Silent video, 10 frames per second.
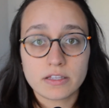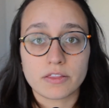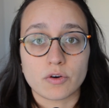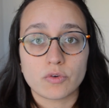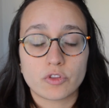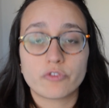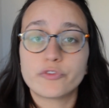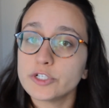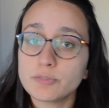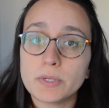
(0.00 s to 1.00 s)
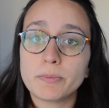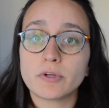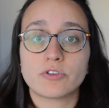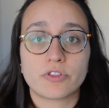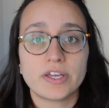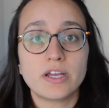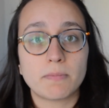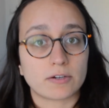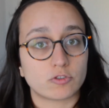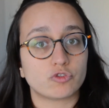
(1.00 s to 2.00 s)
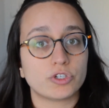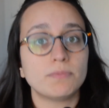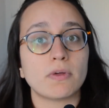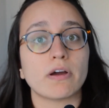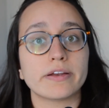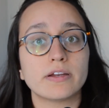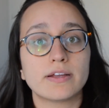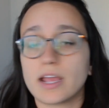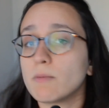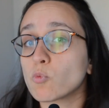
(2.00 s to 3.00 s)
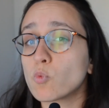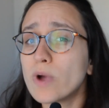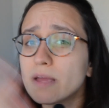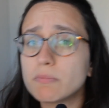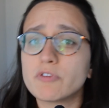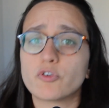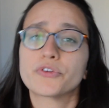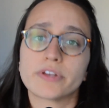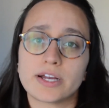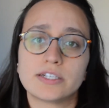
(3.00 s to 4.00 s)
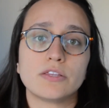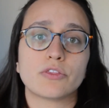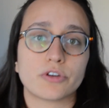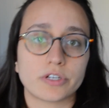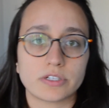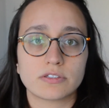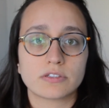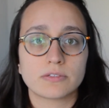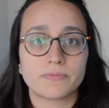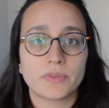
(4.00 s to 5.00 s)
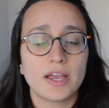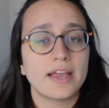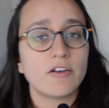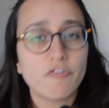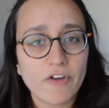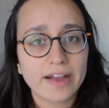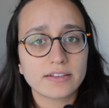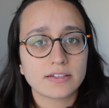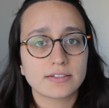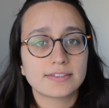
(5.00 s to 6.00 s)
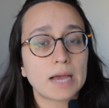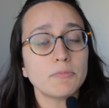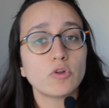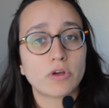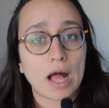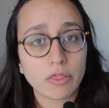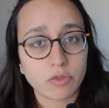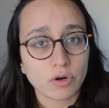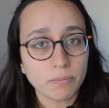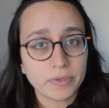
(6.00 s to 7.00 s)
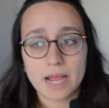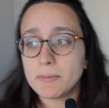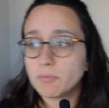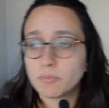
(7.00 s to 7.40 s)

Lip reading: though, the first people to think about Streamline came way before the 1930s. In fact, Samuel Calthorpe came up